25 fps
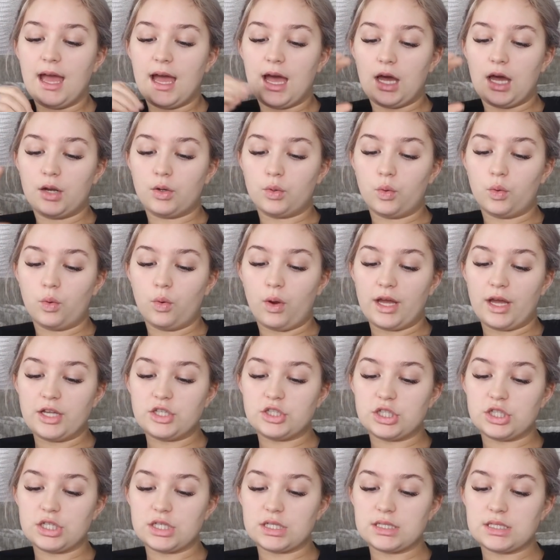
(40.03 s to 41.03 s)
and I
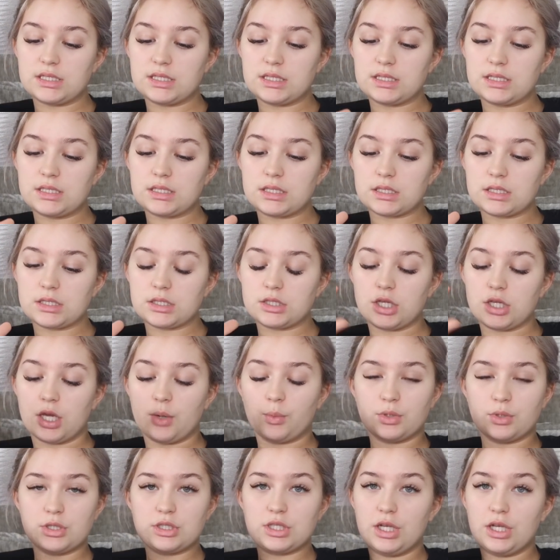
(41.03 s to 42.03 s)
just
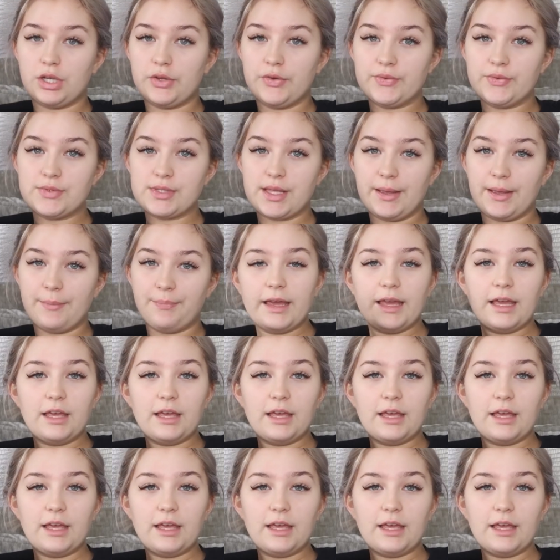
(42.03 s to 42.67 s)
don't want to lose him.